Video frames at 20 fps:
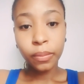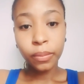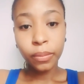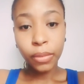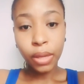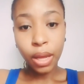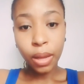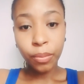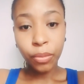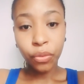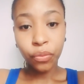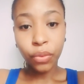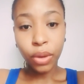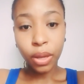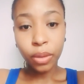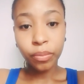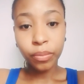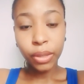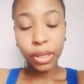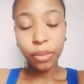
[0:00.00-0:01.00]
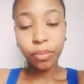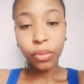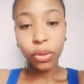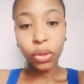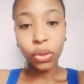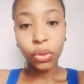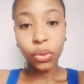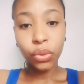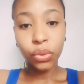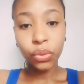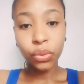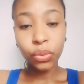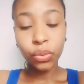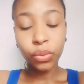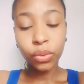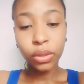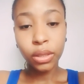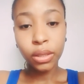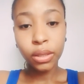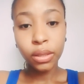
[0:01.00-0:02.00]
come around people
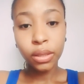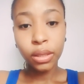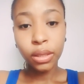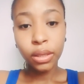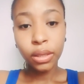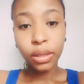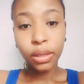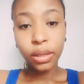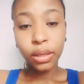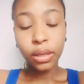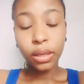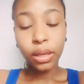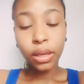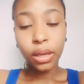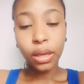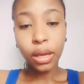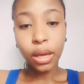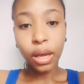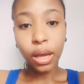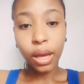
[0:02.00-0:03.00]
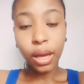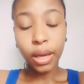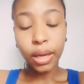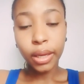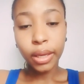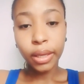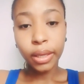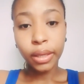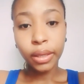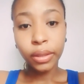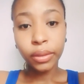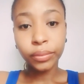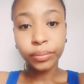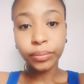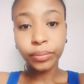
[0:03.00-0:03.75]
who I